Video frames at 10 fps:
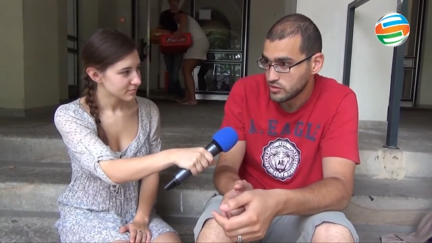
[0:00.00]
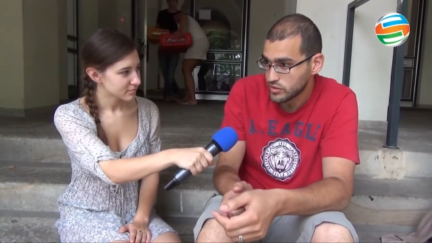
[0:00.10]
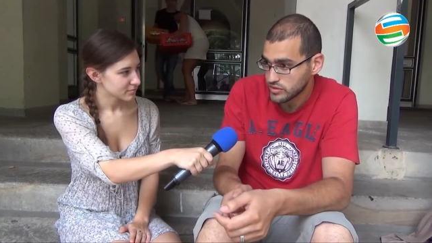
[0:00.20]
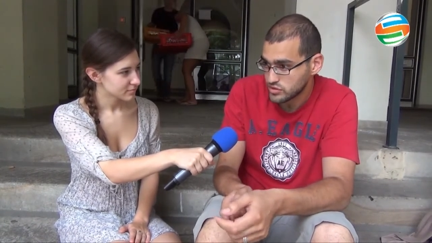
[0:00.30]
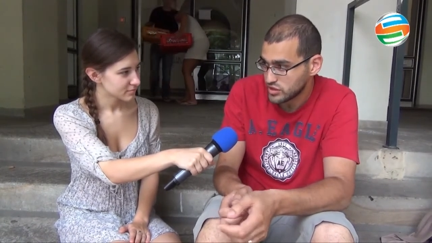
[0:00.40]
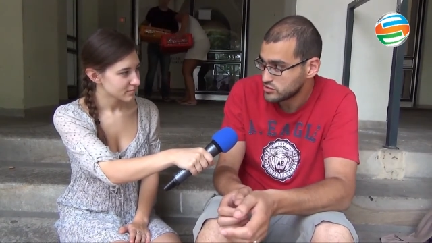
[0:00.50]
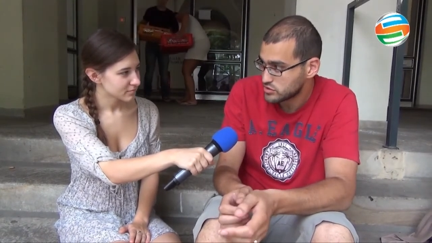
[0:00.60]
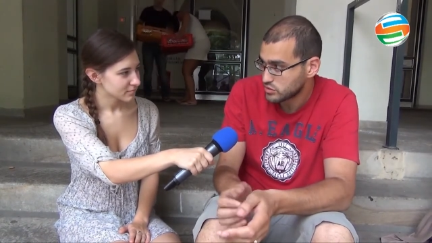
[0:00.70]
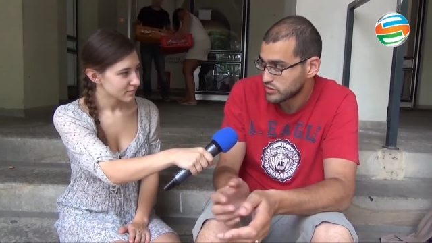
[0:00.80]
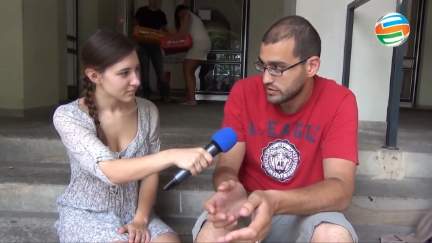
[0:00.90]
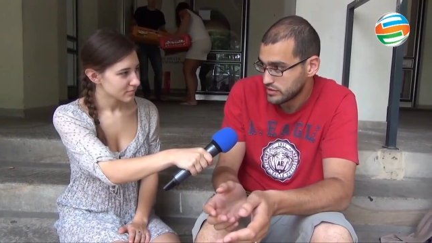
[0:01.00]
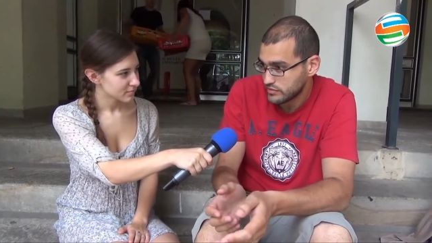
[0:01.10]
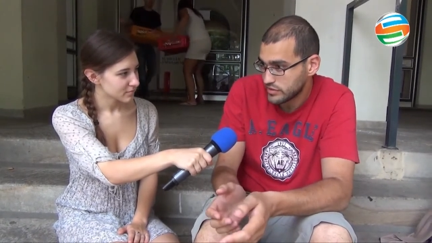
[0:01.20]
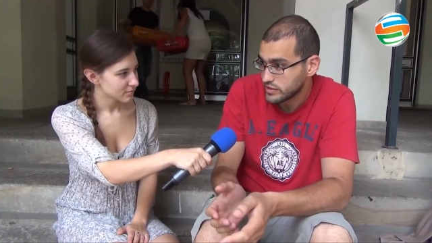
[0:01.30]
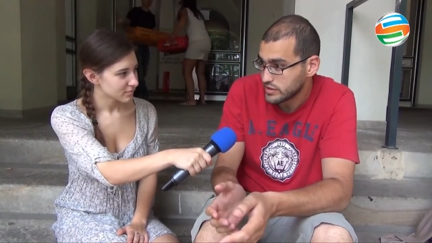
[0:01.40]
Speaker 1: You can change your career
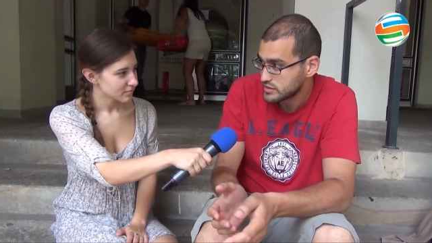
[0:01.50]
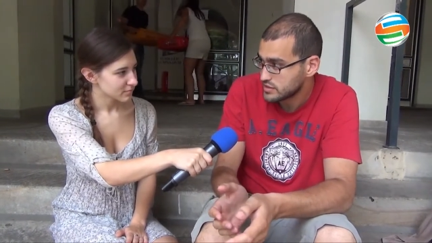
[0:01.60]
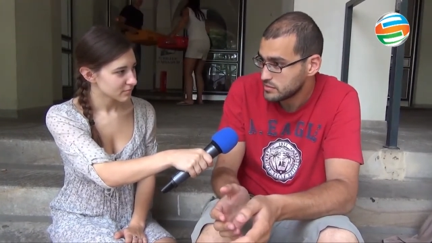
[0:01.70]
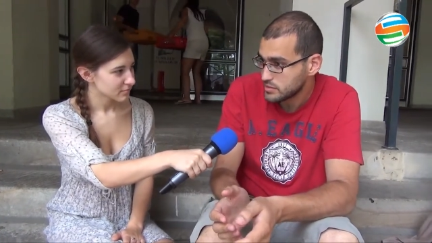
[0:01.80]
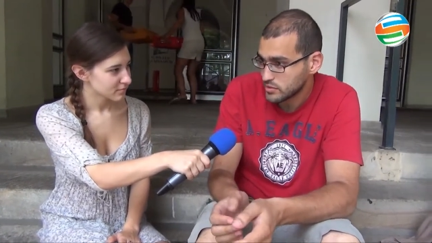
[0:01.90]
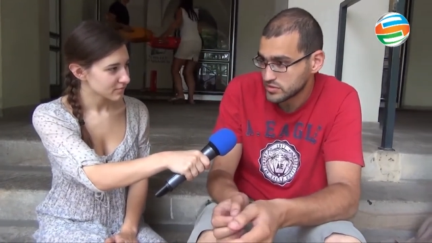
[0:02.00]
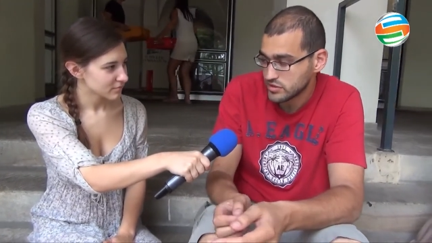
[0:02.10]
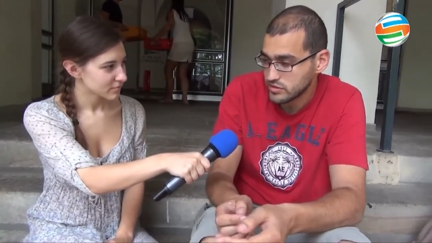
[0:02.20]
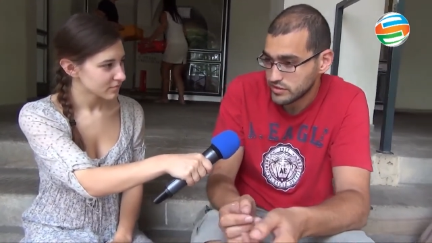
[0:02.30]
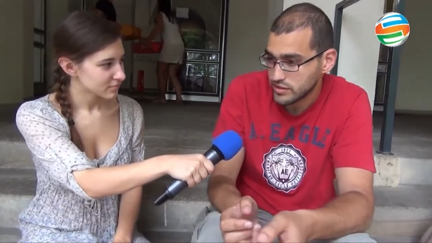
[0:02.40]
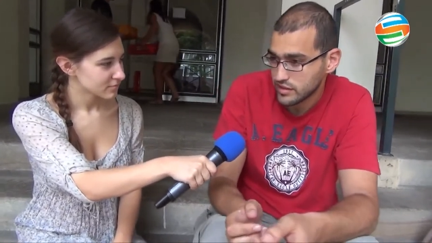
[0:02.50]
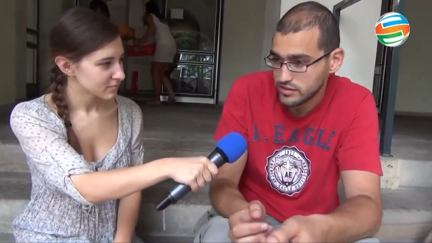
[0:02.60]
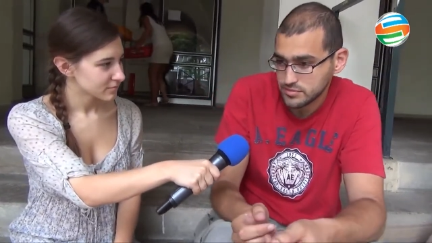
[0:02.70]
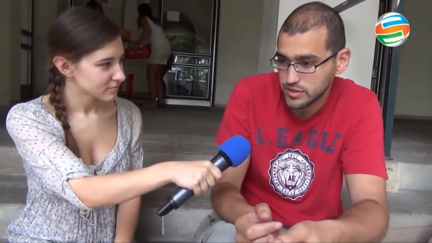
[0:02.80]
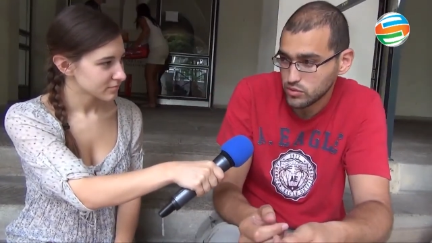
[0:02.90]
very easily because learning
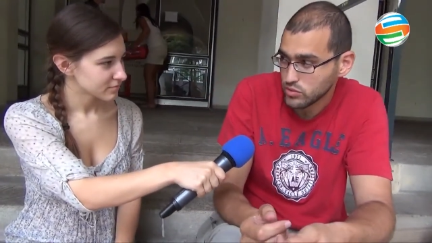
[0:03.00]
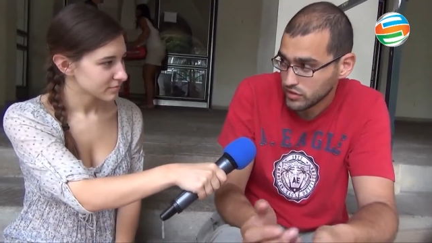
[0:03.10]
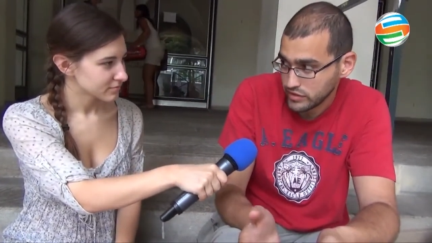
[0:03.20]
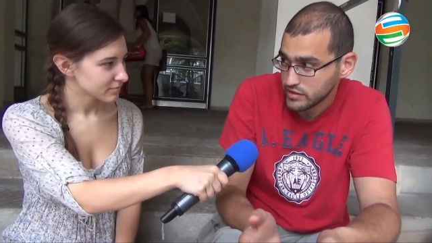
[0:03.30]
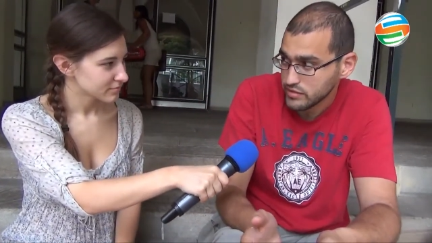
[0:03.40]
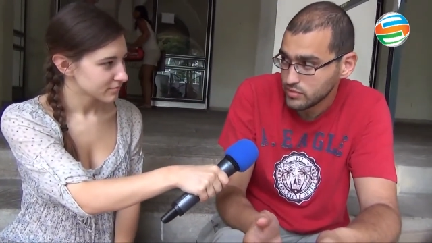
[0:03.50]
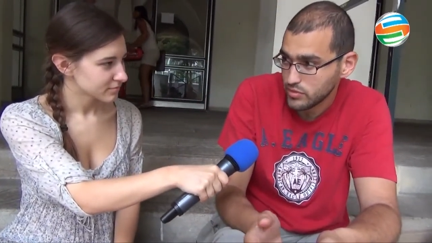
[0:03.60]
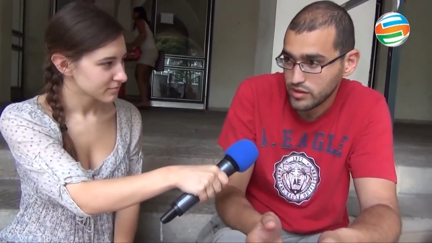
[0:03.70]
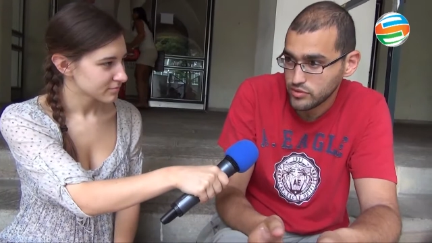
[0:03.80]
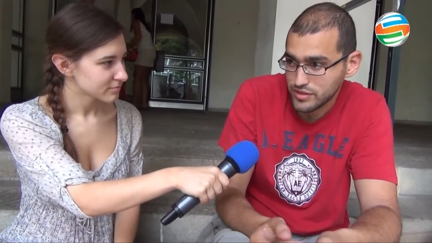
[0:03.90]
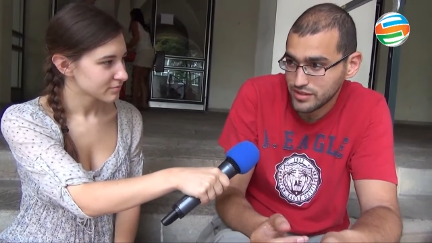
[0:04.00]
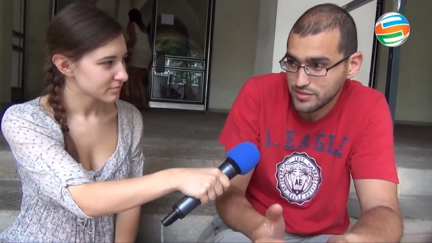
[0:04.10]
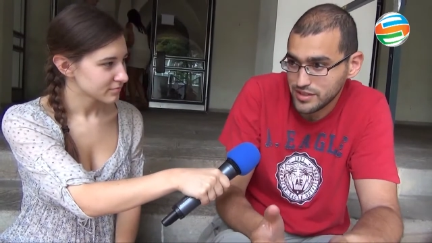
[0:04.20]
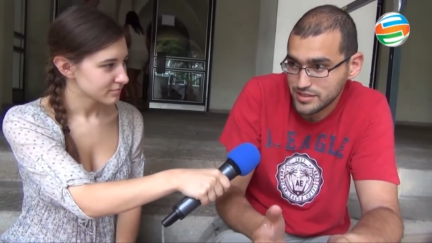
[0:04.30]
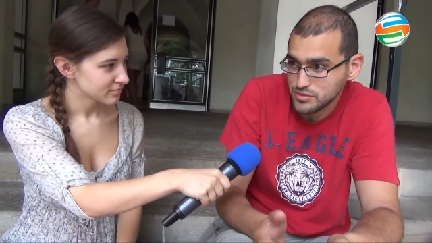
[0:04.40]
has been online without any
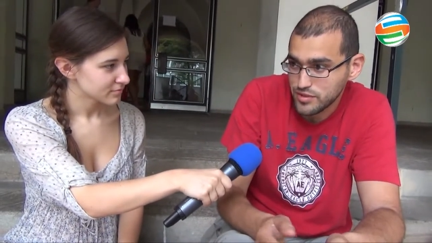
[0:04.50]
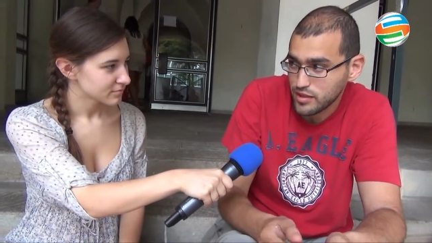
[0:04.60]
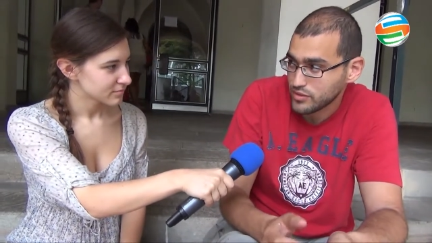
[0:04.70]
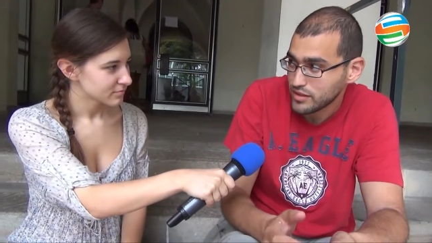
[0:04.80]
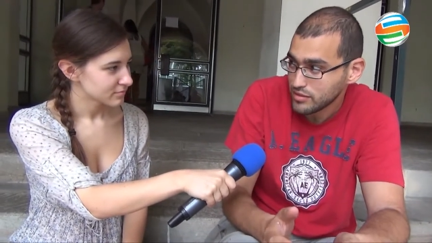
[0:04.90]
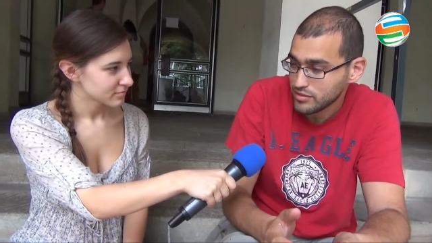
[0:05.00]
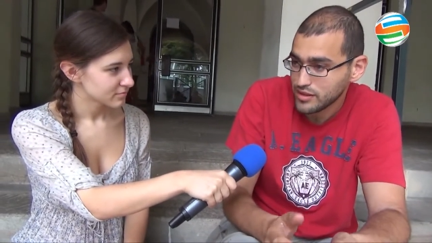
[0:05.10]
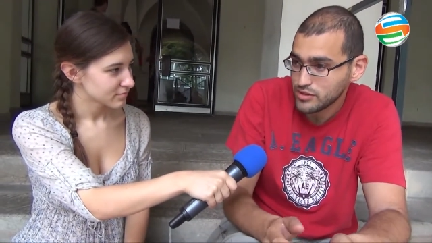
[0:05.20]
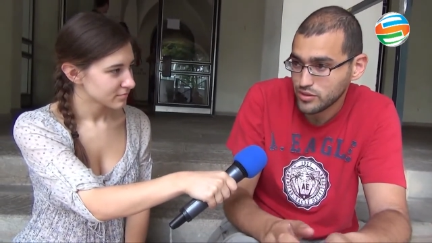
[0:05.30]
fees, without anything.